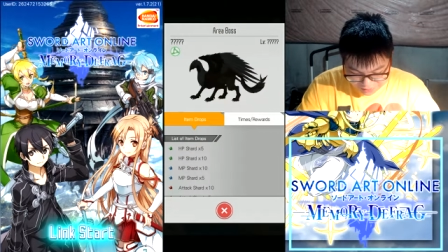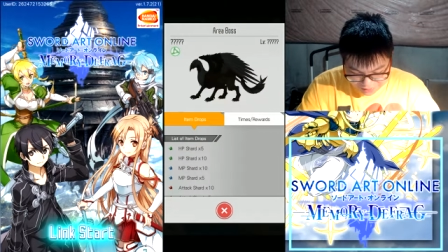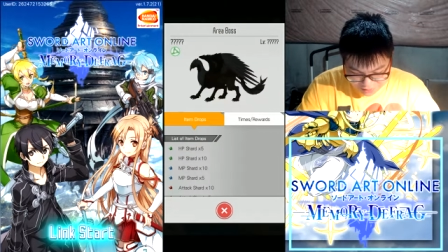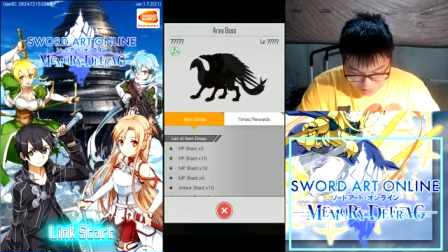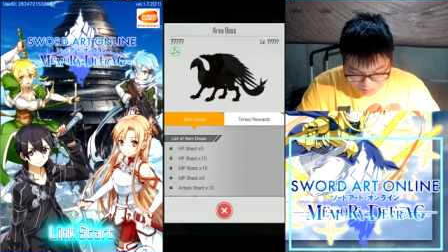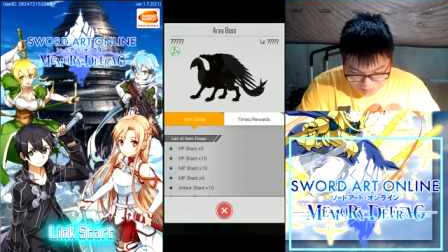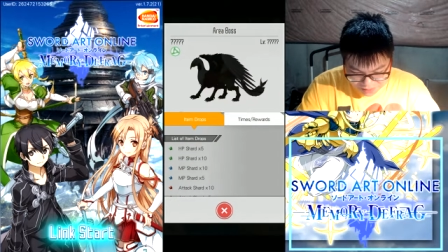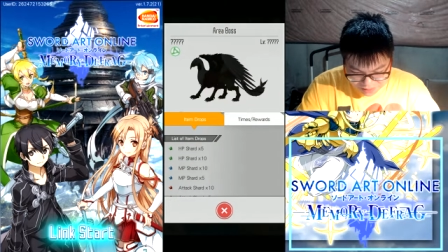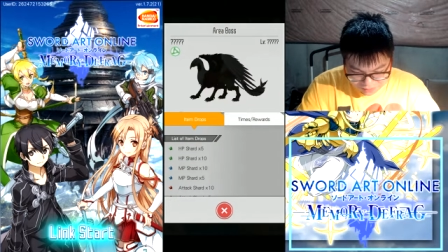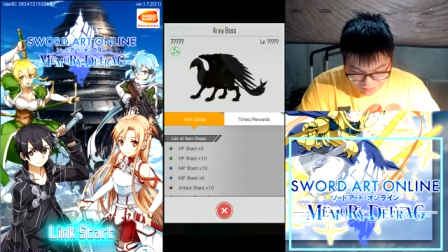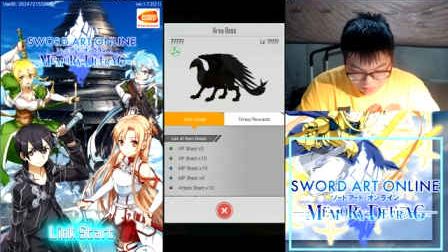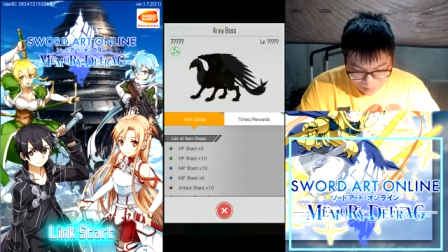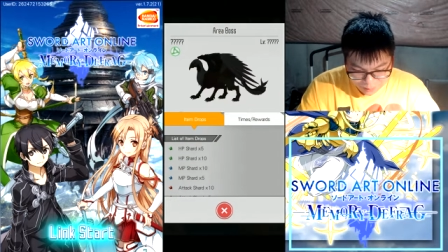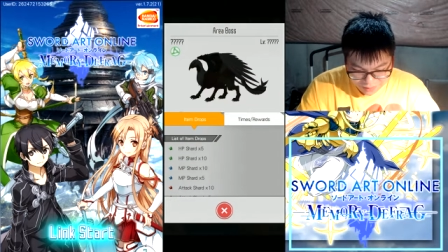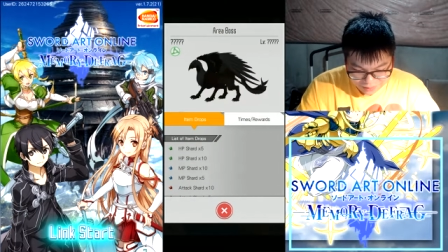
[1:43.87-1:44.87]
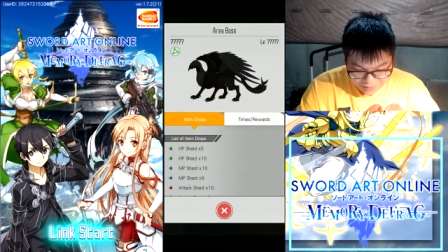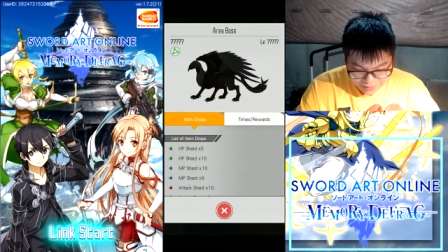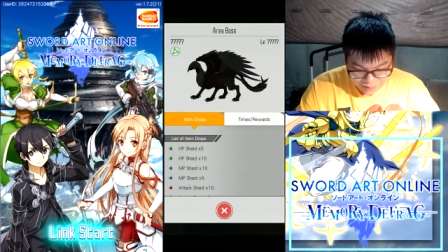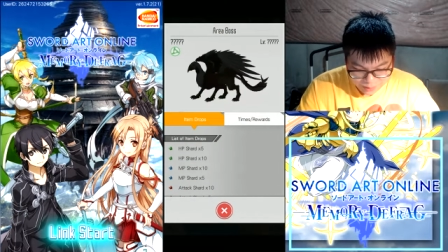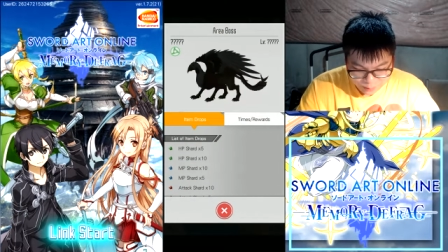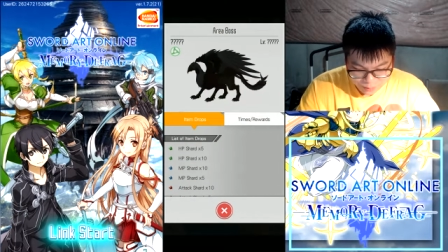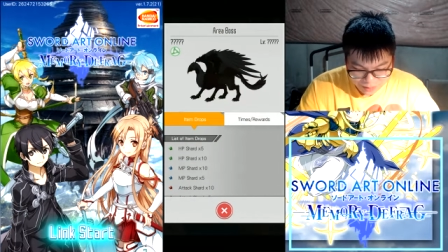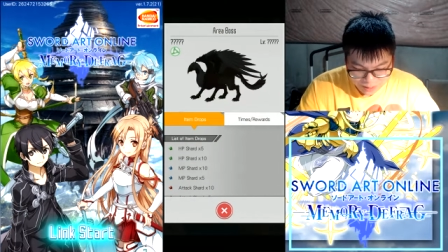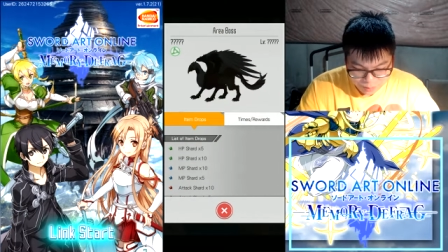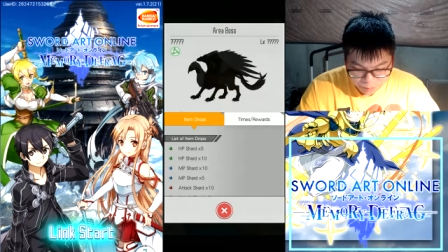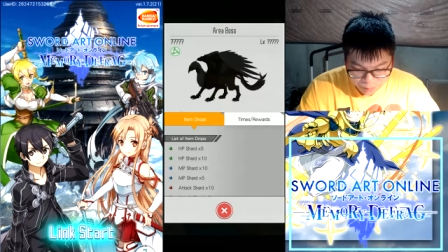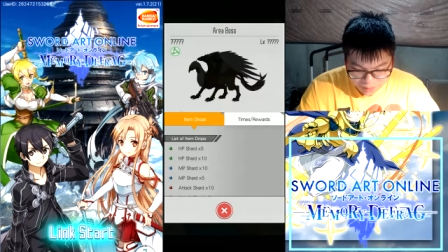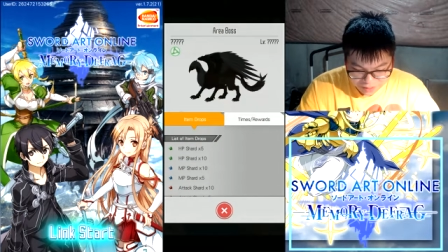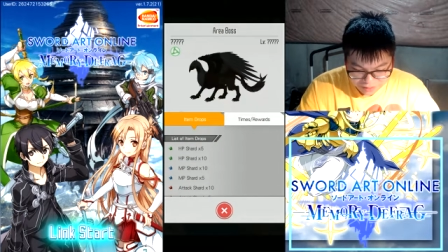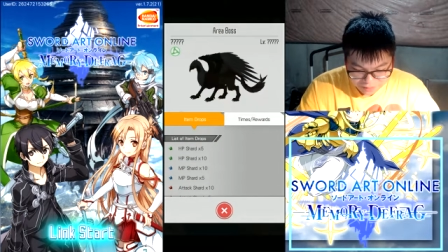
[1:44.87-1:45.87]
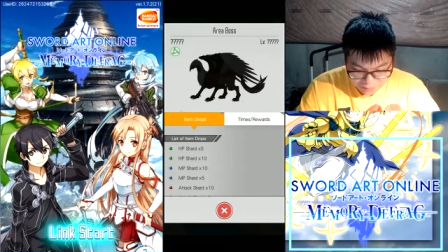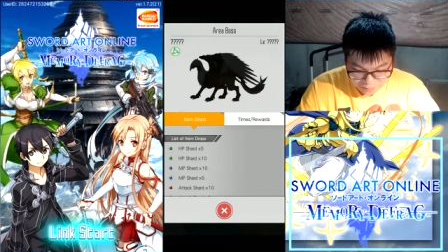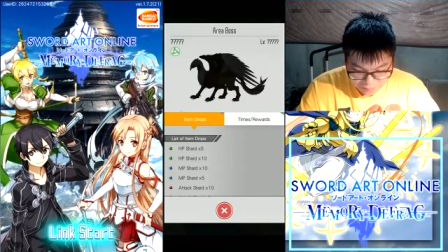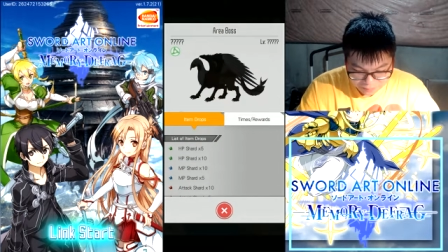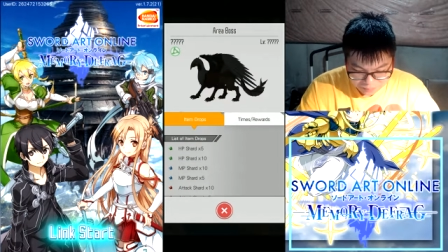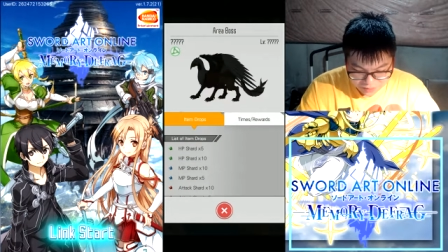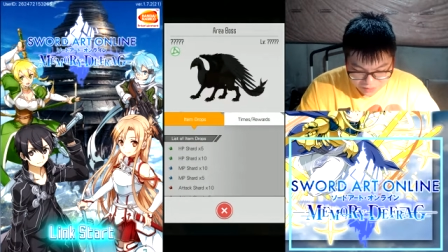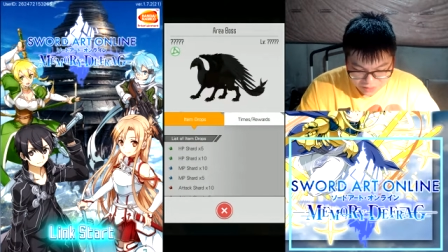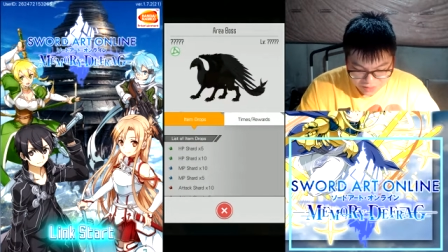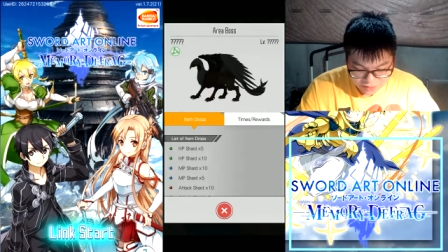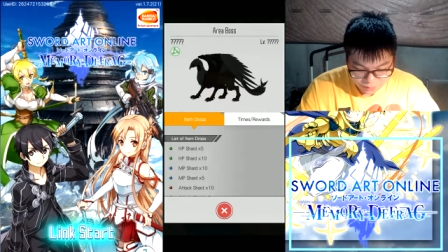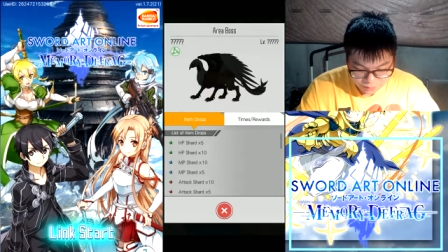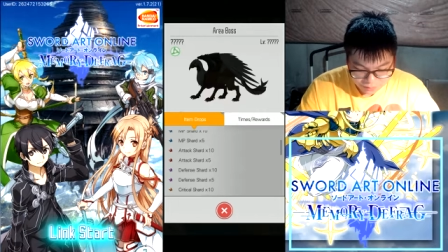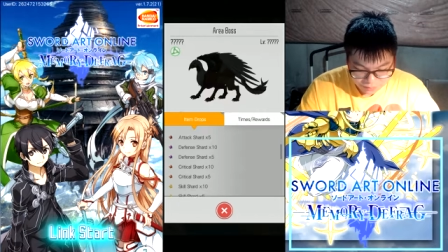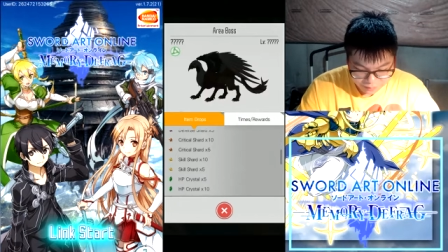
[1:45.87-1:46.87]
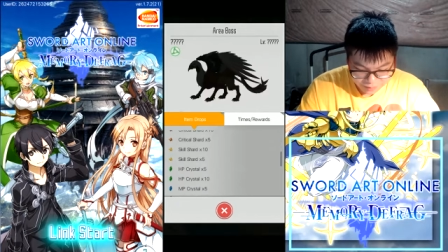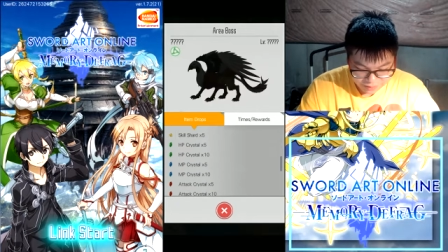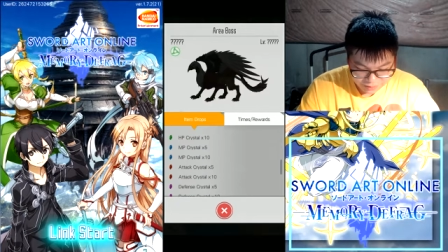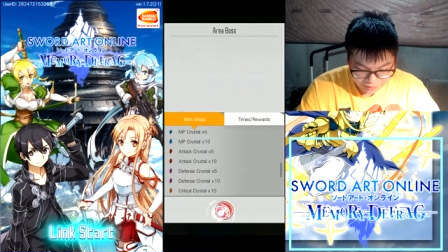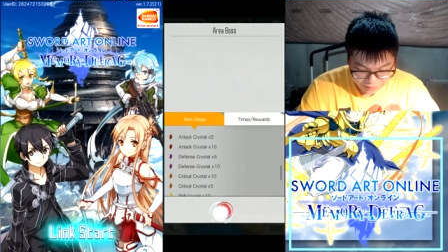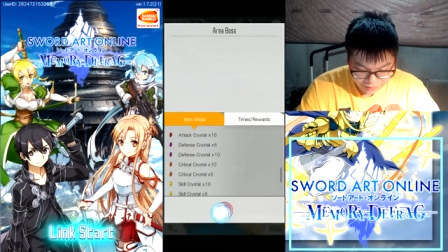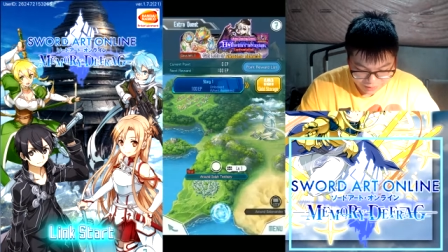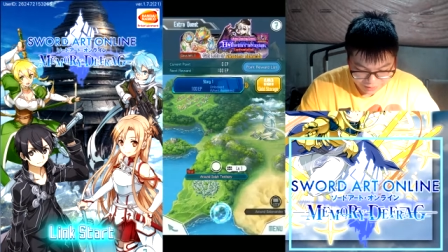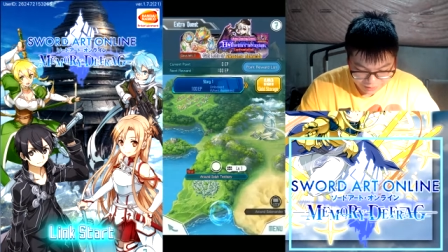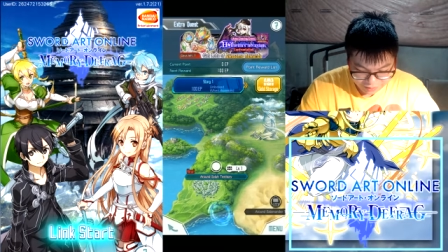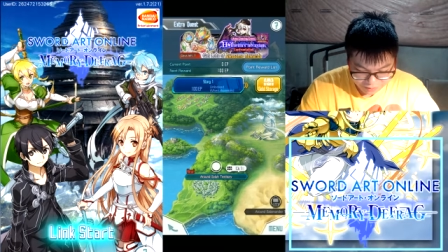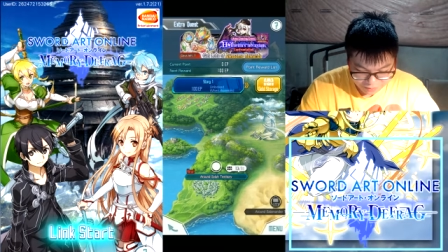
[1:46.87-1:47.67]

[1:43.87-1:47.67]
just because of the element. Okay, so we got Wind. It's the Griffin, okay.